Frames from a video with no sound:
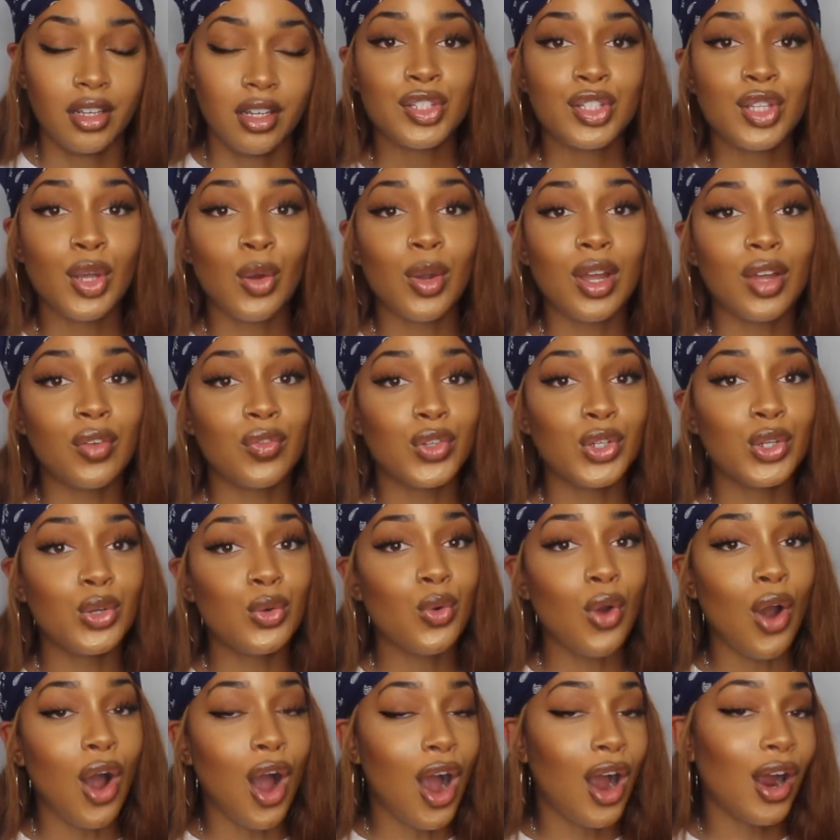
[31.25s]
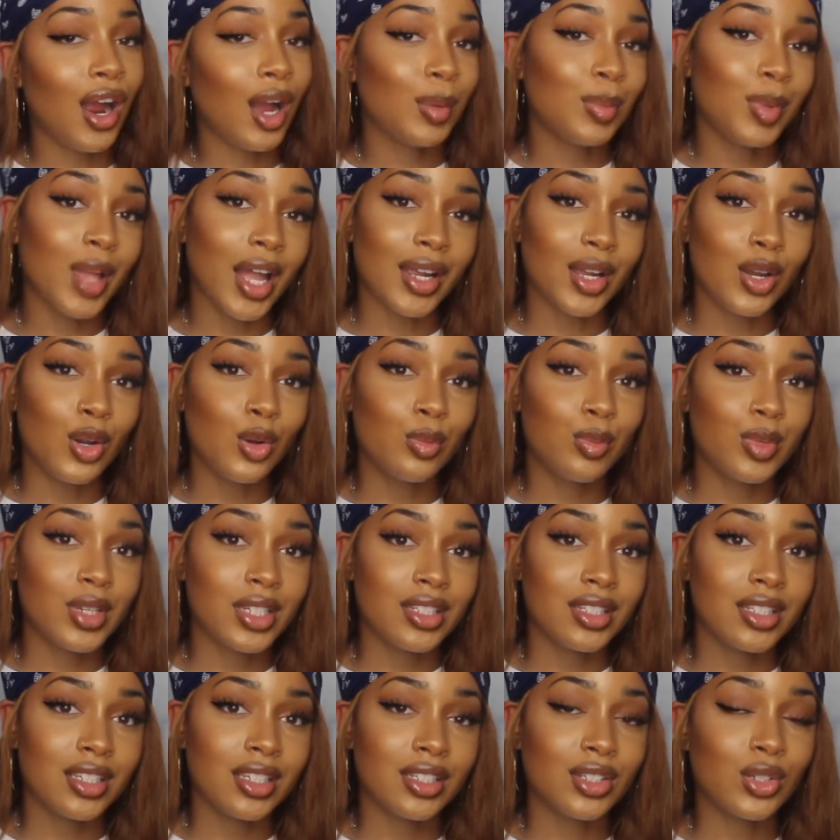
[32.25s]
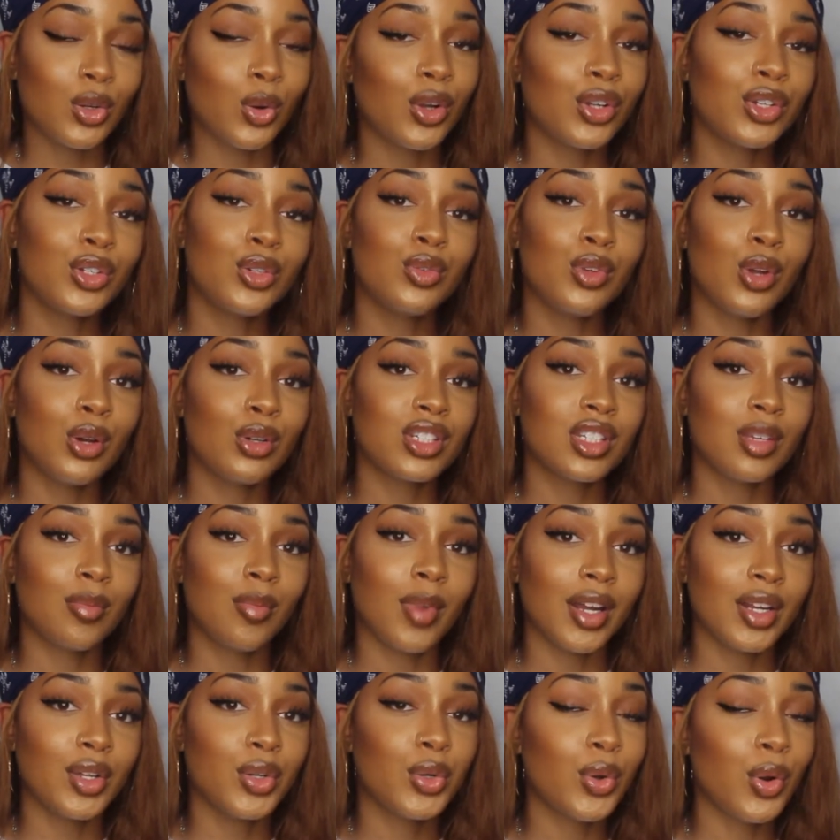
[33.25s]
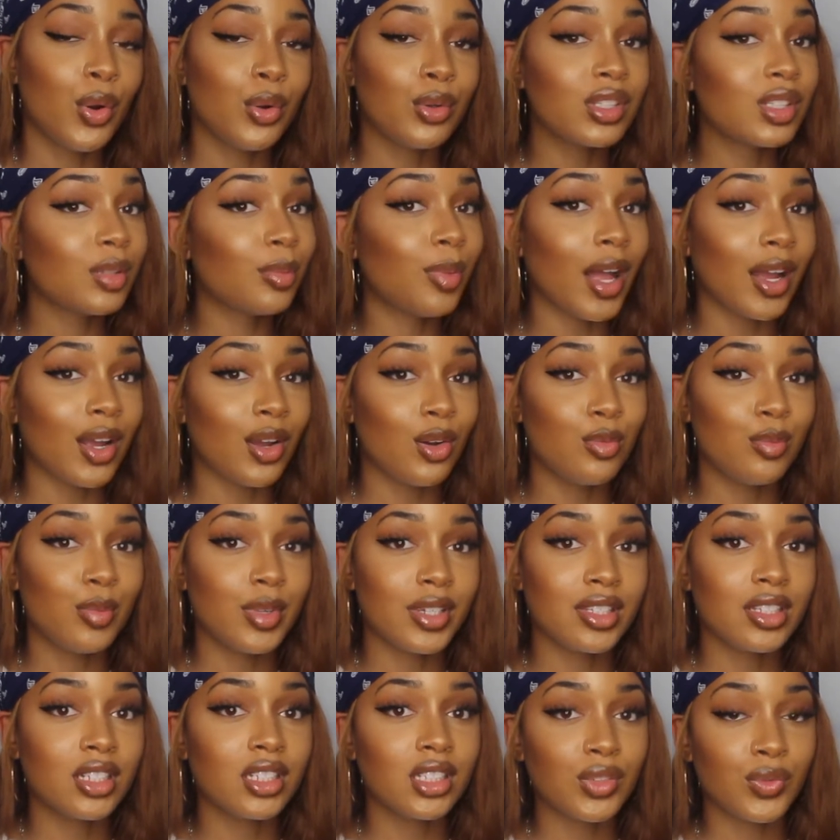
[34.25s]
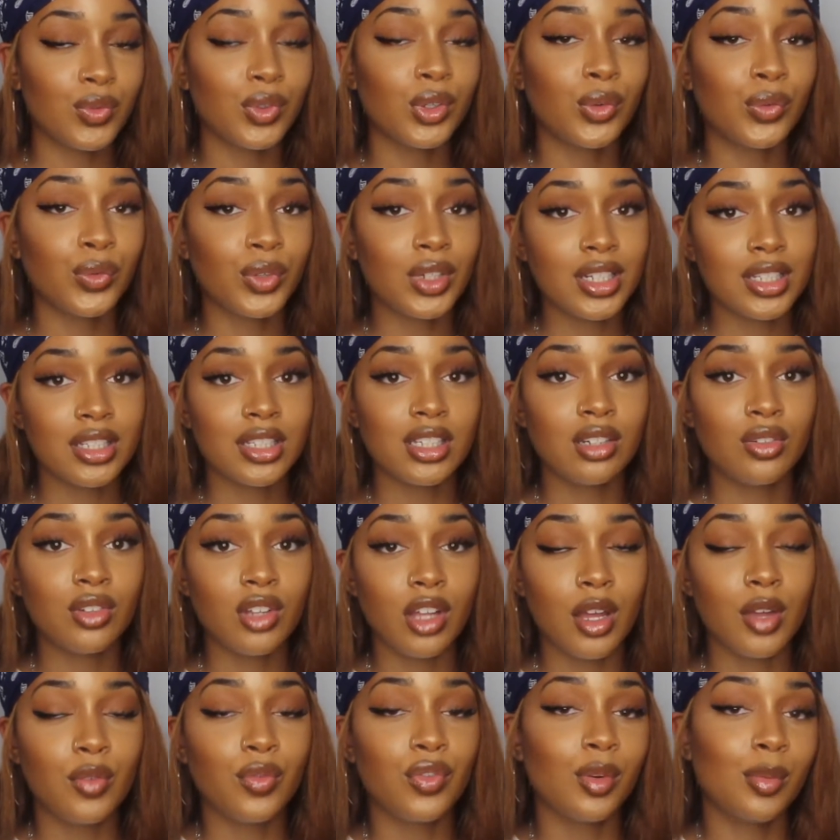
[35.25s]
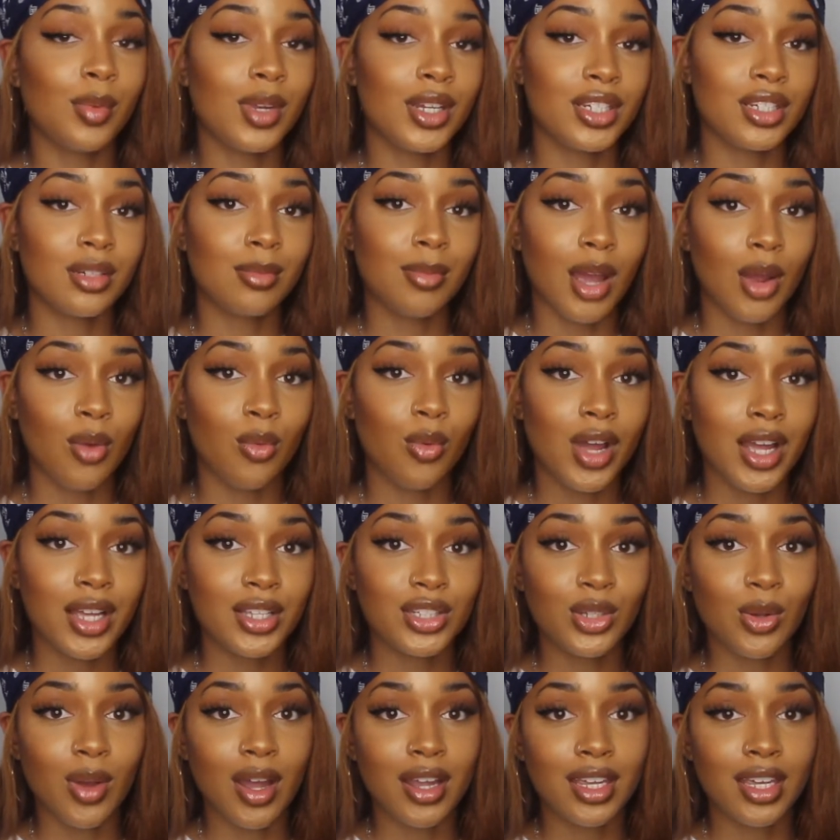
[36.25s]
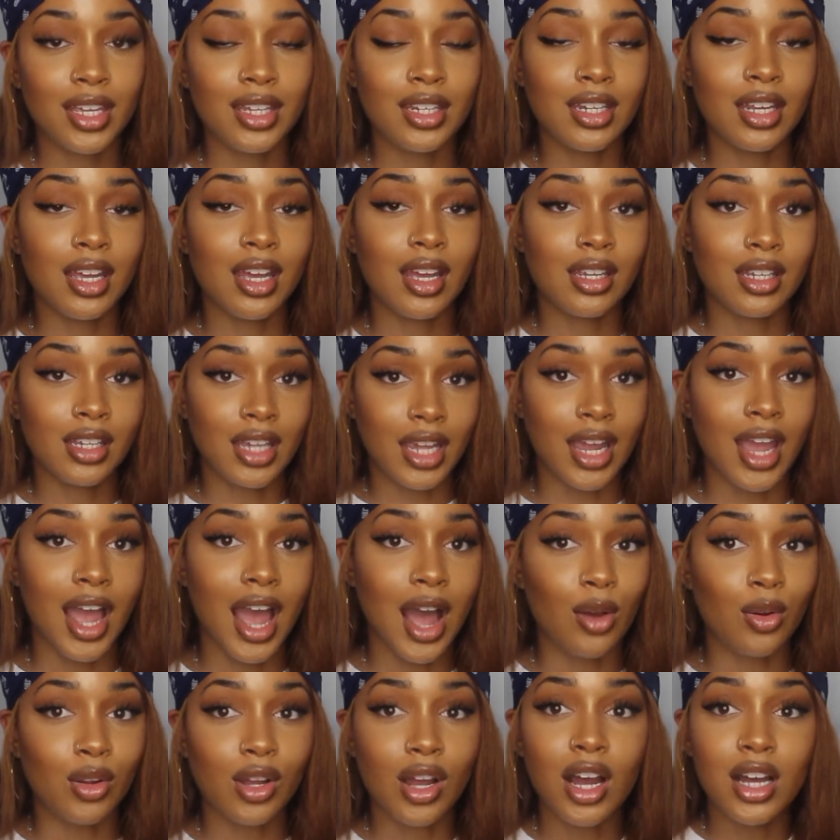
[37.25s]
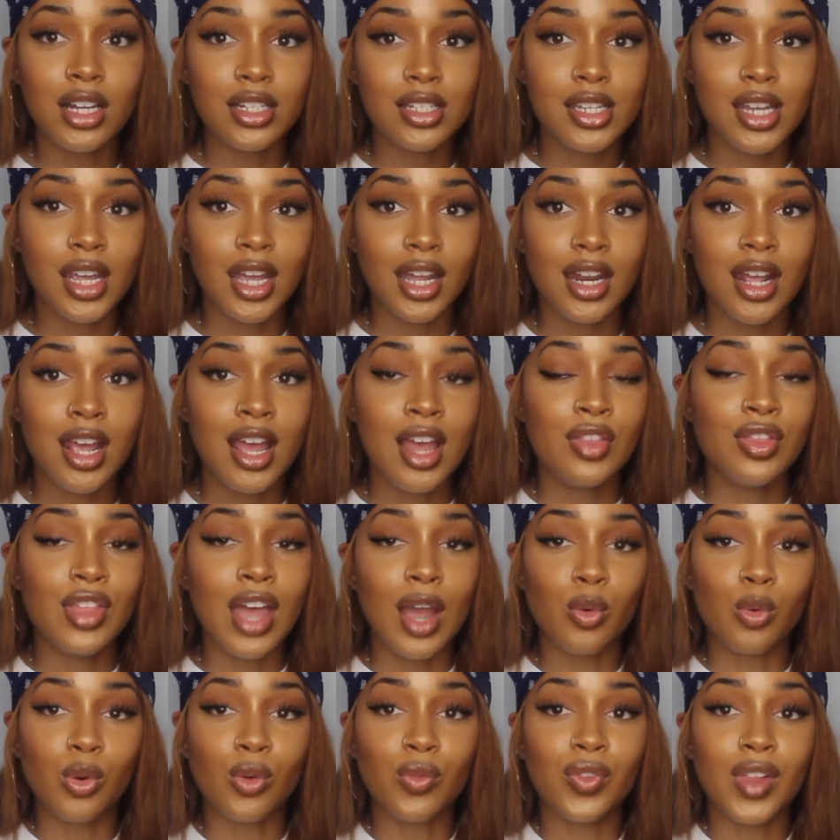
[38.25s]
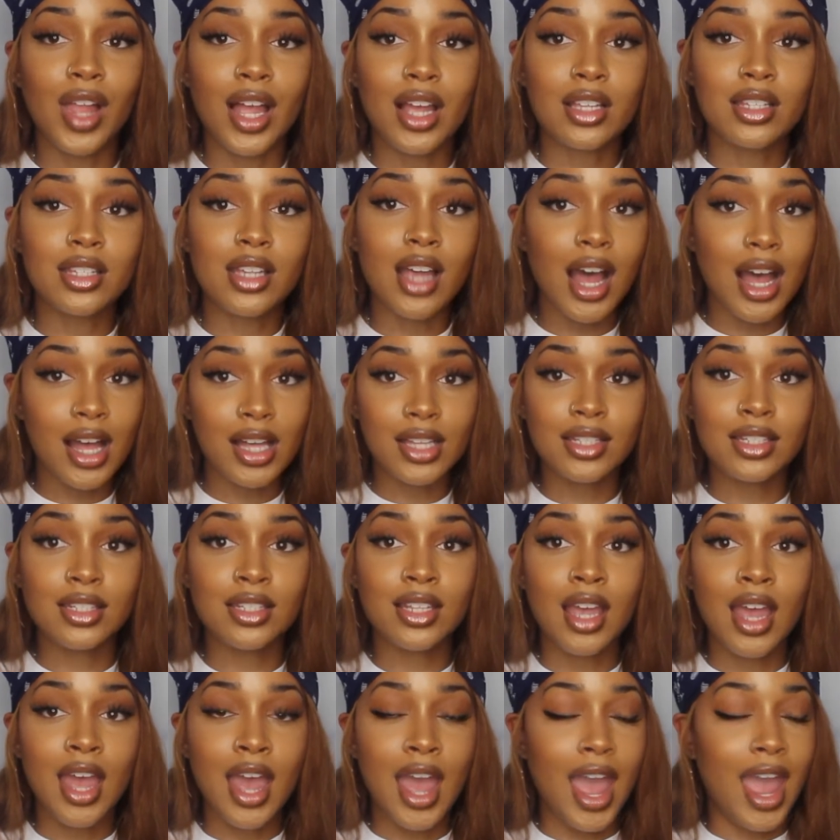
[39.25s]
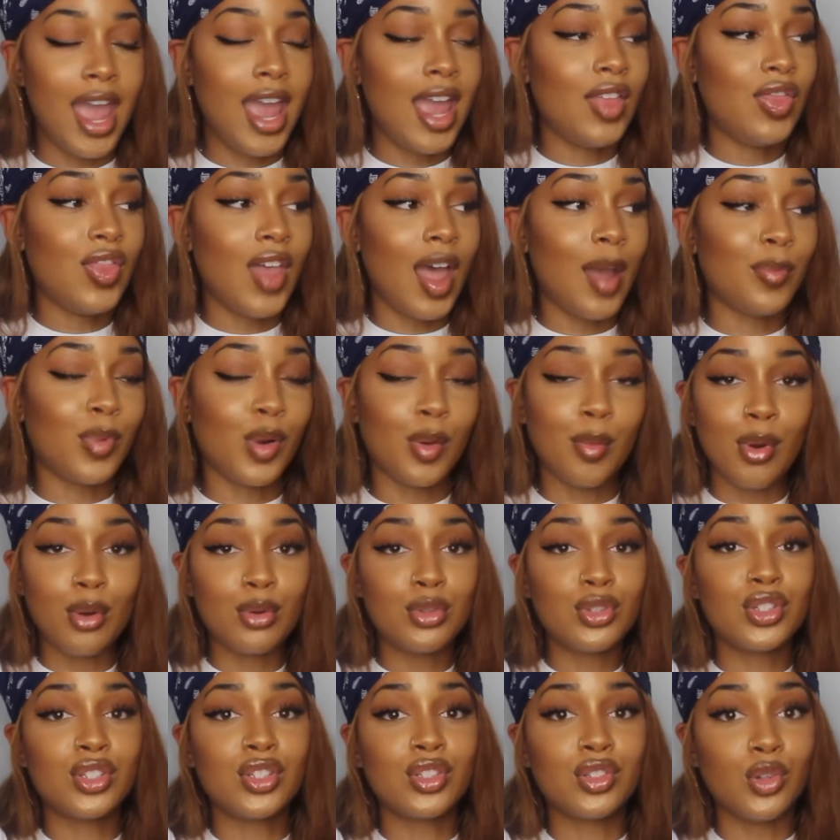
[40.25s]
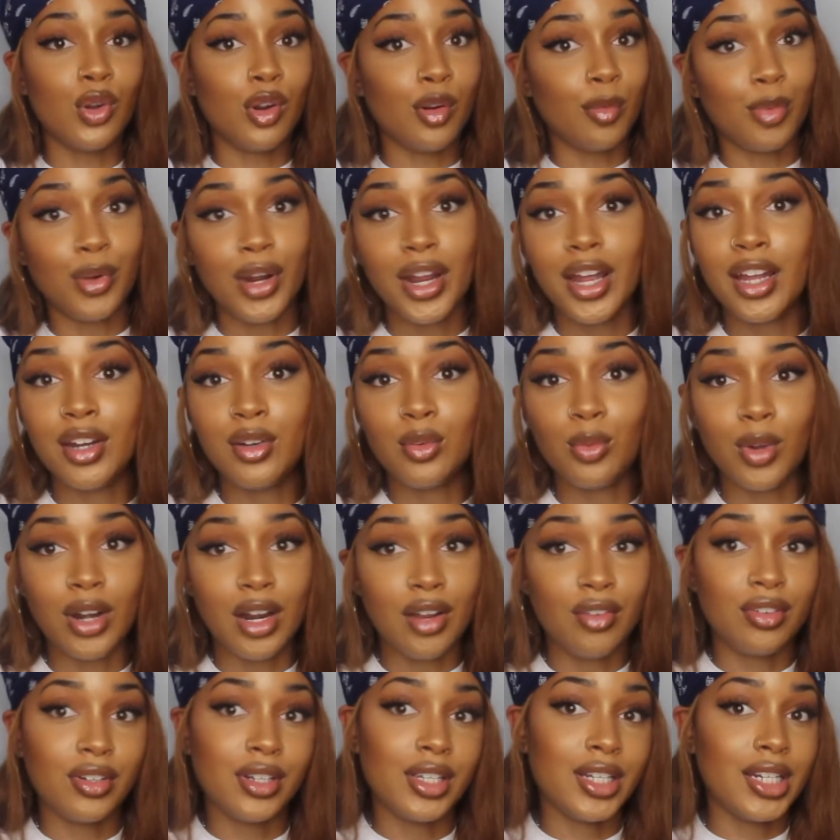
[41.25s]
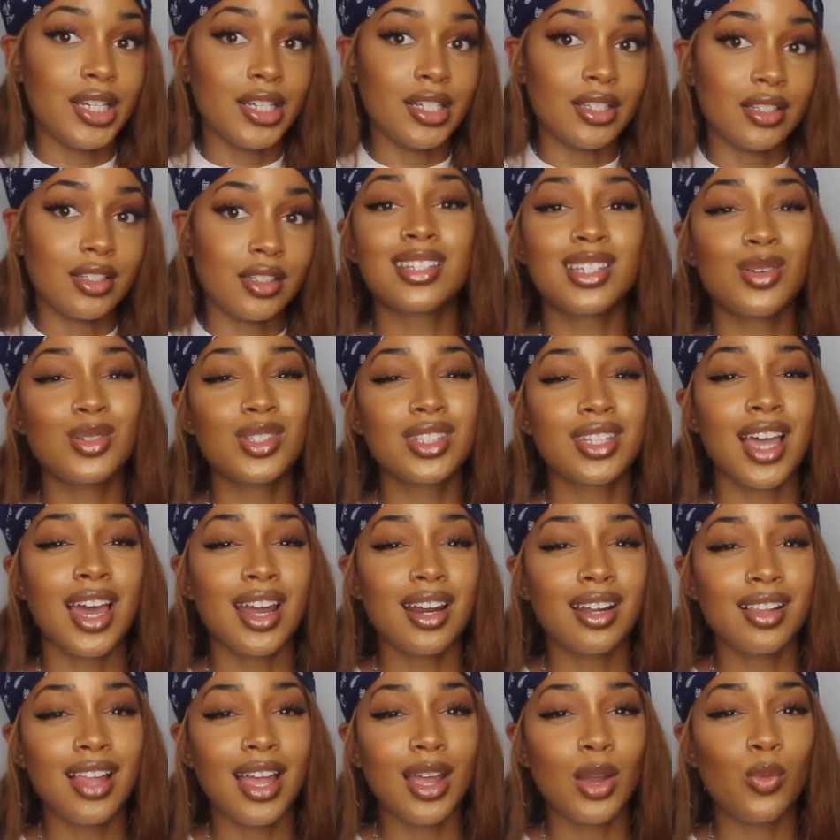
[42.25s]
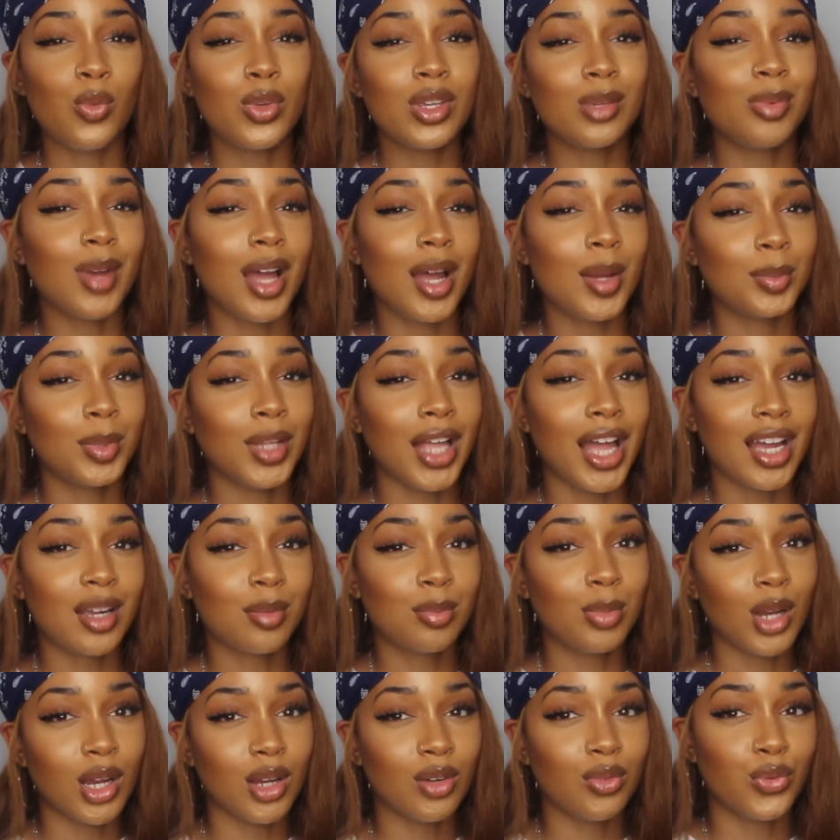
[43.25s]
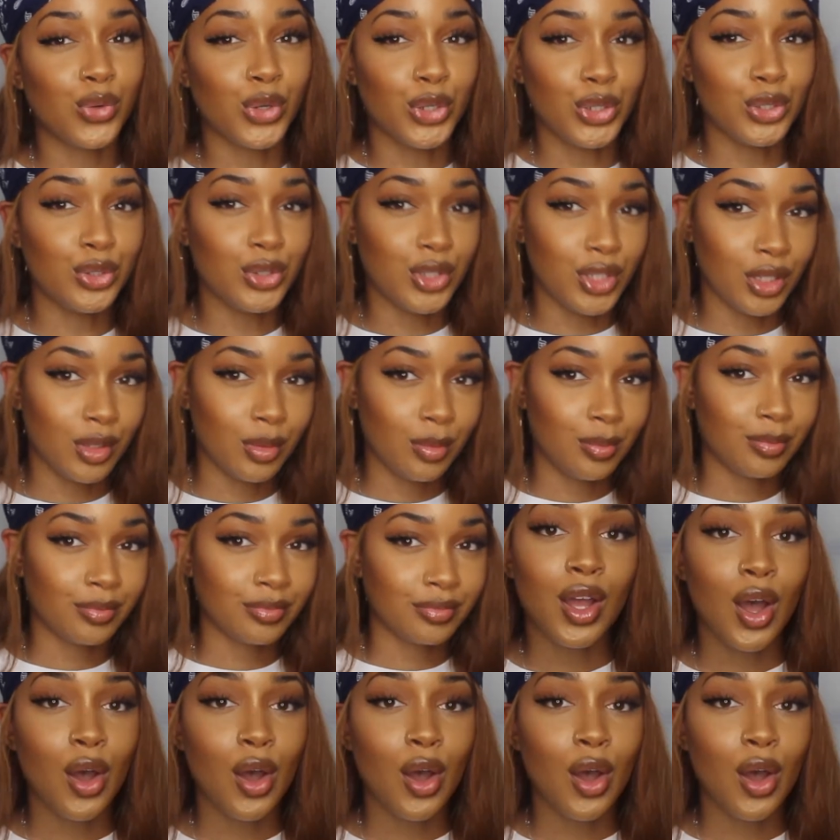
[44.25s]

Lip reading: So if you are a black owned business or you know somebody who owns a black owned business, feel free to send the information my way so I can get out content that reflects us and that promotes your brand, whatever it is. So it's kind of like We Buy Black, but for YouTube.